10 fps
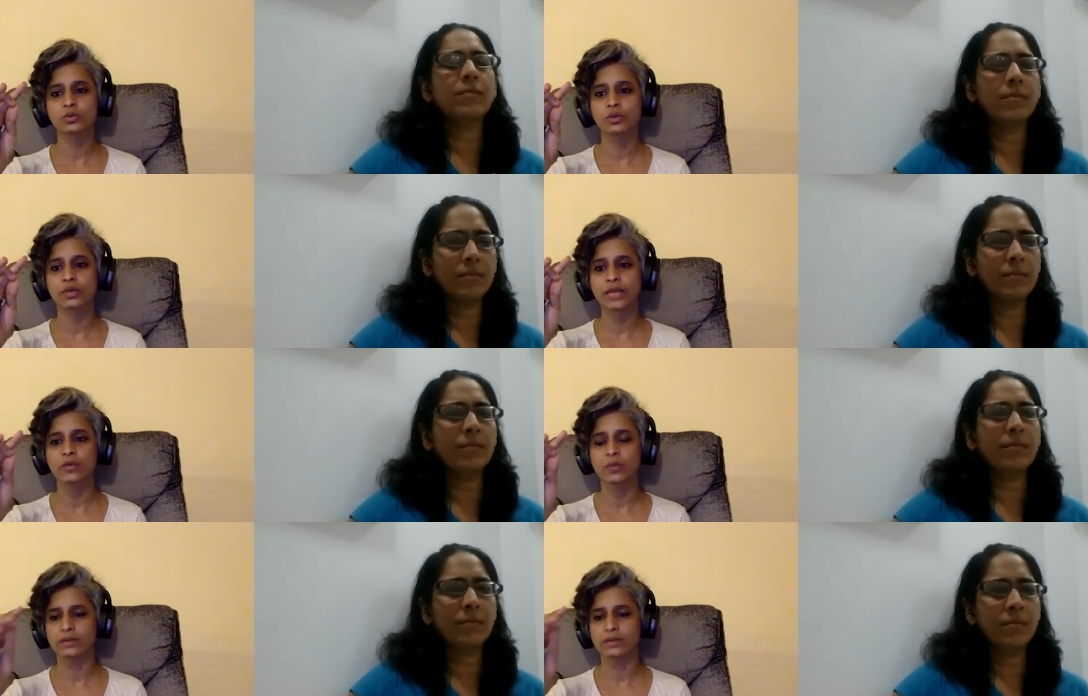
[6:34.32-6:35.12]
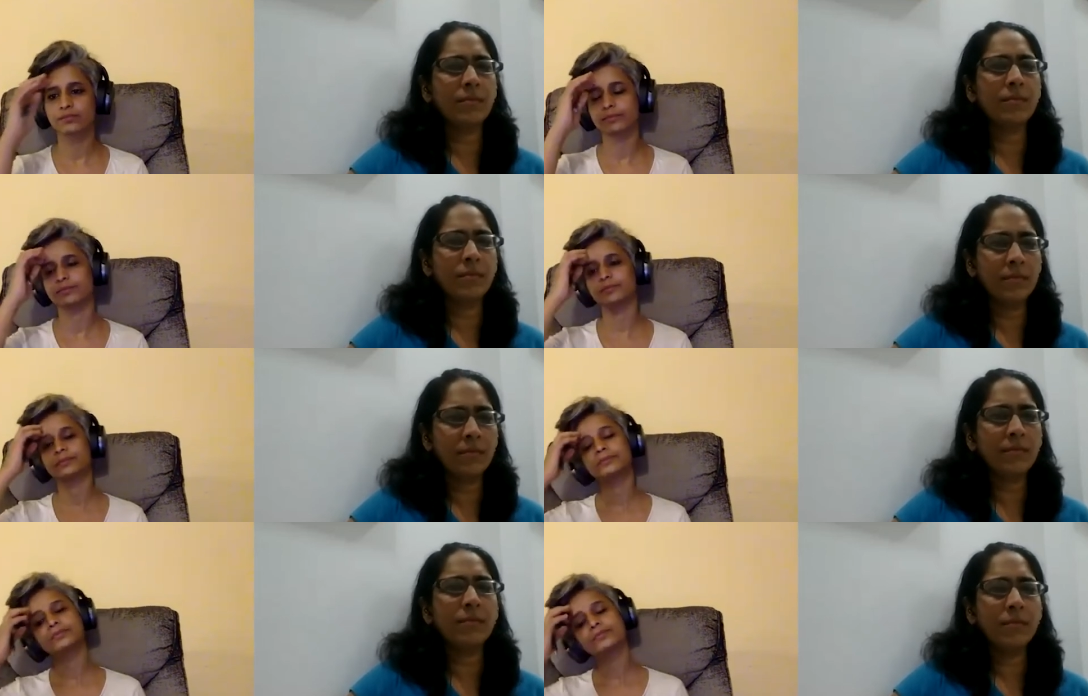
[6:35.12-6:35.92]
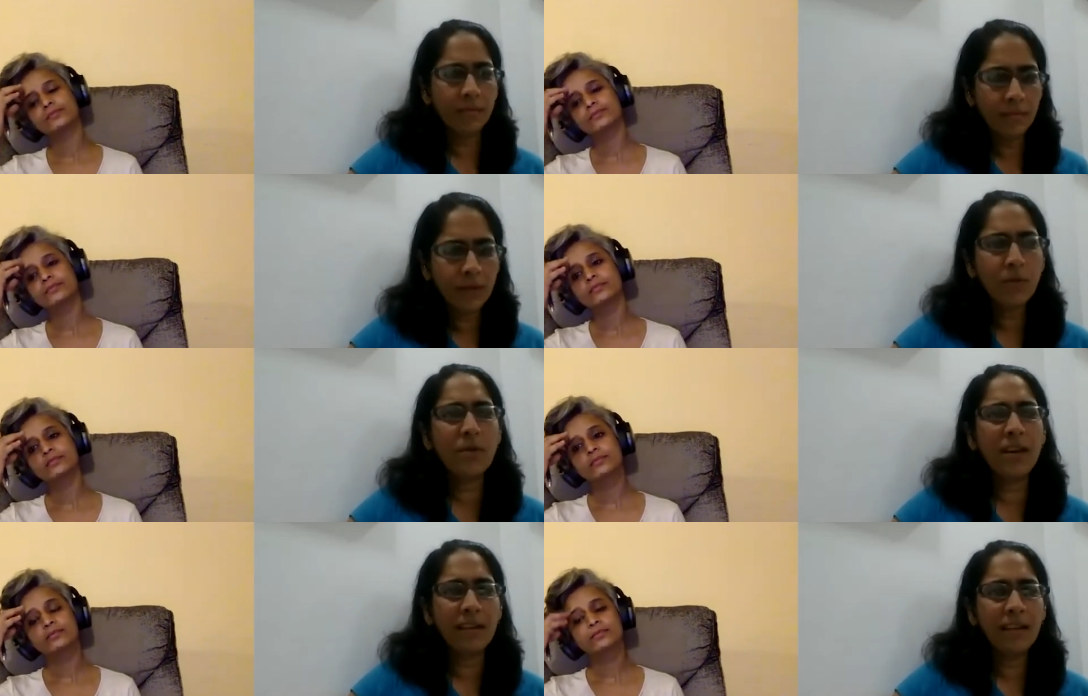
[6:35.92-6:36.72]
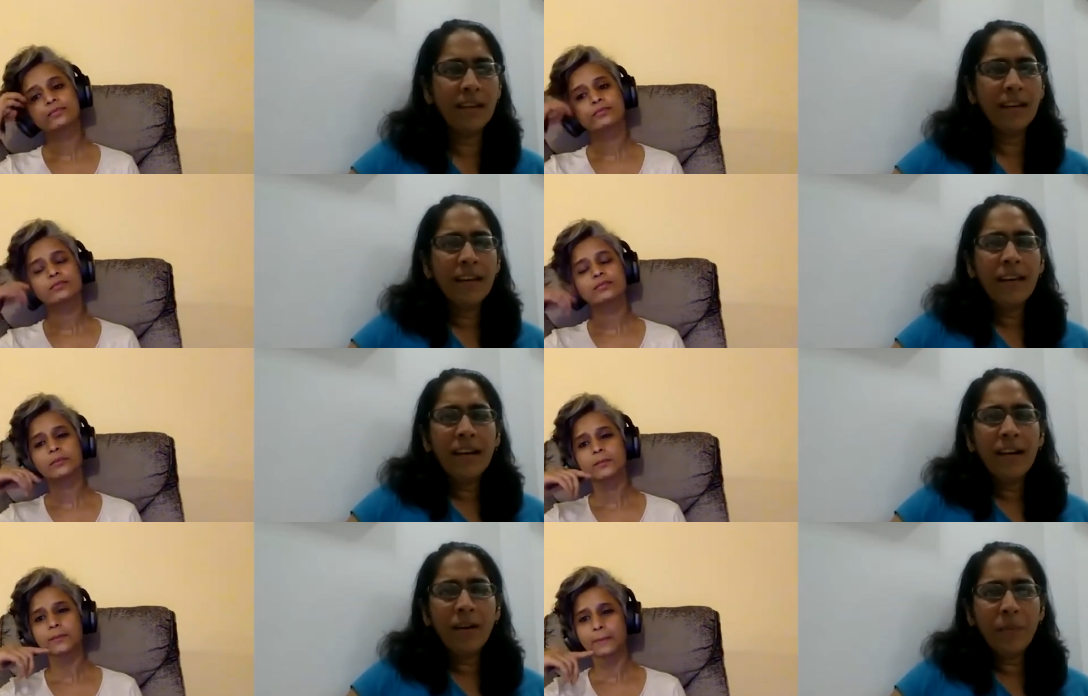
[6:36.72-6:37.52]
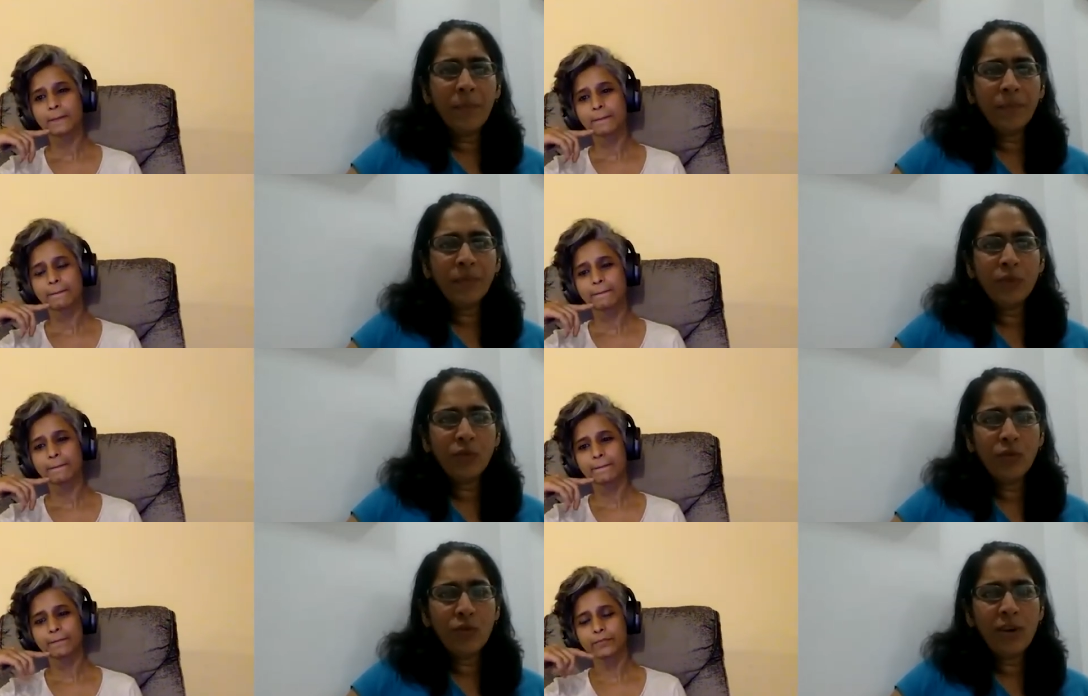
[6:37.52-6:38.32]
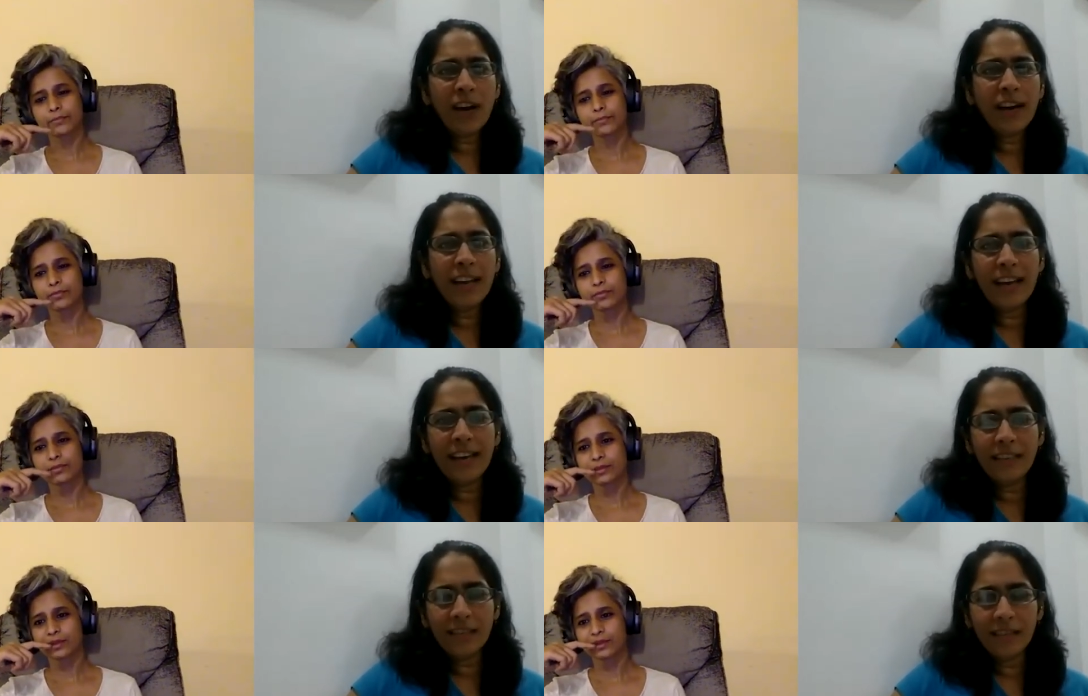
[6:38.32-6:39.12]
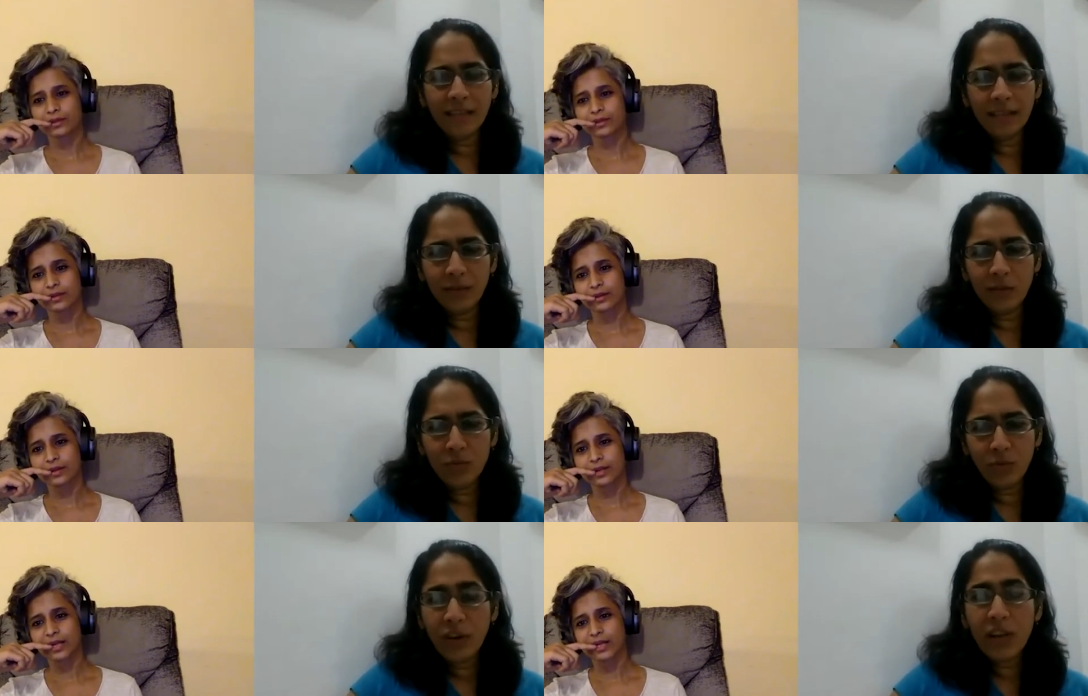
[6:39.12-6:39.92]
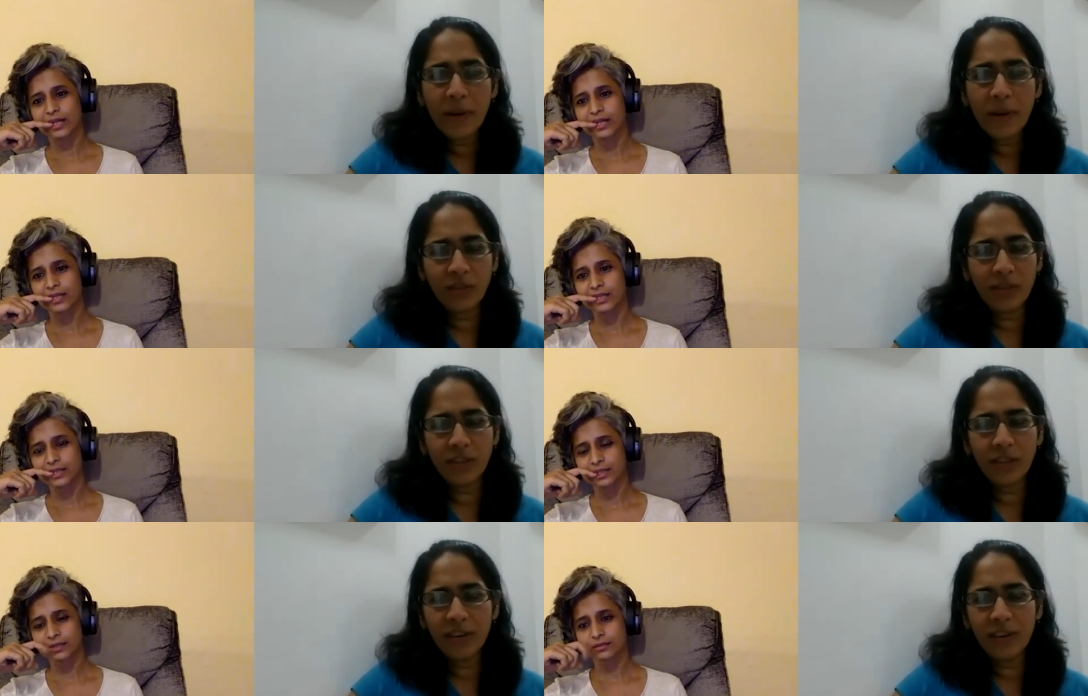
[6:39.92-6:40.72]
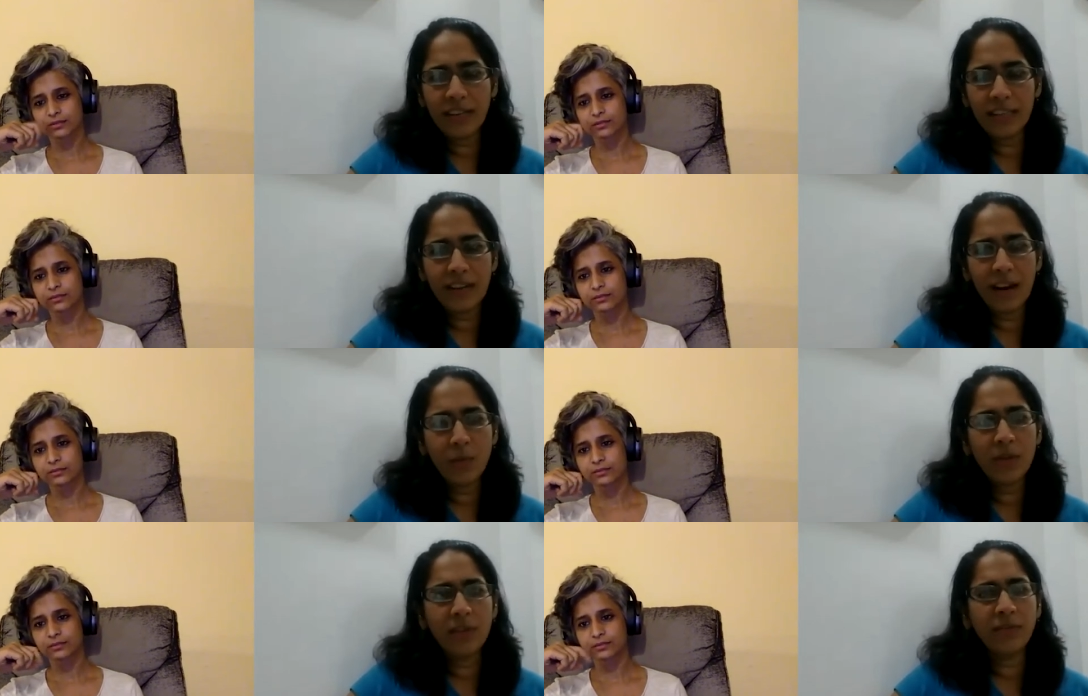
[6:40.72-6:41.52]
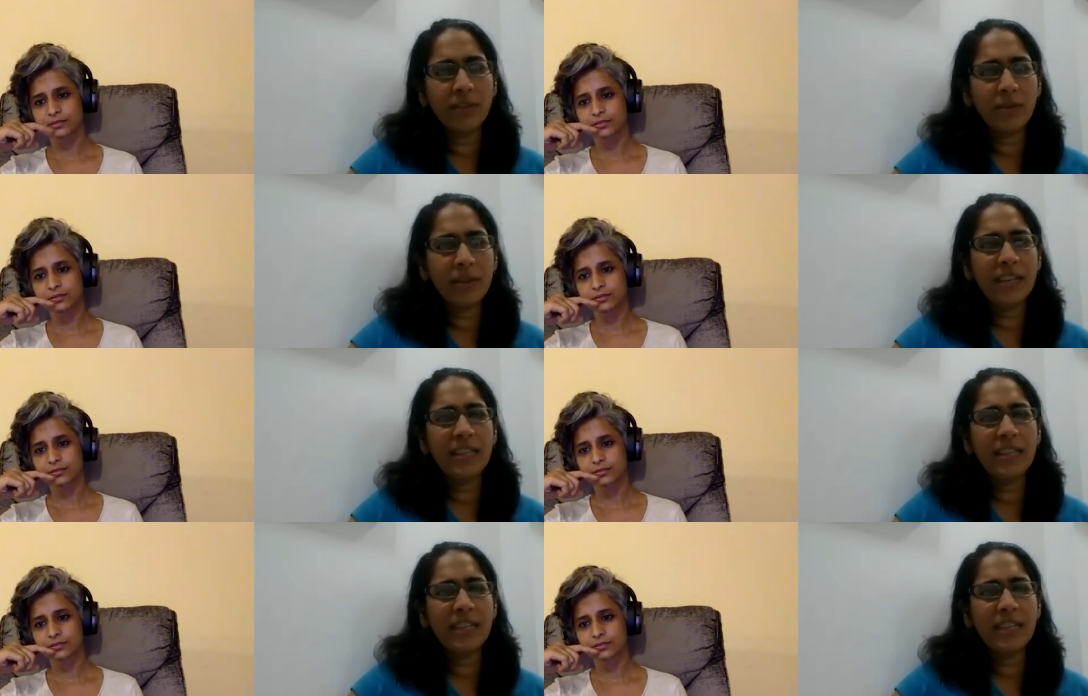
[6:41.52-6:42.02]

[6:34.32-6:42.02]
Speaker 1: to gain weight.
Speaker 2: Okay. So Kunal has 3 questions here. I'll start with the first one. He